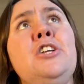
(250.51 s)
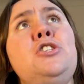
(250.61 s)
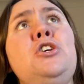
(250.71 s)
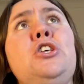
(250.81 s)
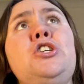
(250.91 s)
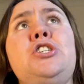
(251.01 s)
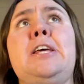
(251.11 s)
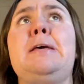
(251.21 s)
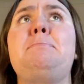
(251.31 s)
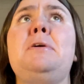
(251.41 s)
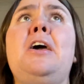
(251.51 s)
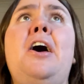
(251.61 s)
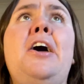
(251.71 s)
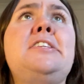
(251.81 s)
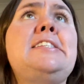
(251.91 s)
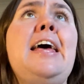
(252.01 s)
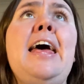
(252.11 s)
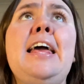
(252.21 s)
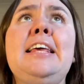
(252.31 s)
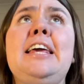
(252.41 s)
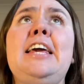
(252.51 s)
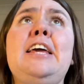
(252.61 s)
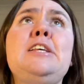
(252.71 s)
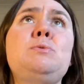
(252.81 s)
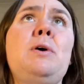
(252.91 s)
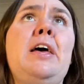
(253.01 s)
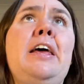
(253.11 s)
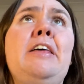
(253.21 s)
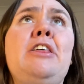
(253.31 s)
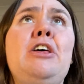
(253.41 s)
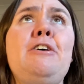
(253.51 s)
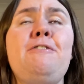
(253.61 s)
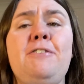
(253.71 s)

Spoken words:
to the shipyards and quays where the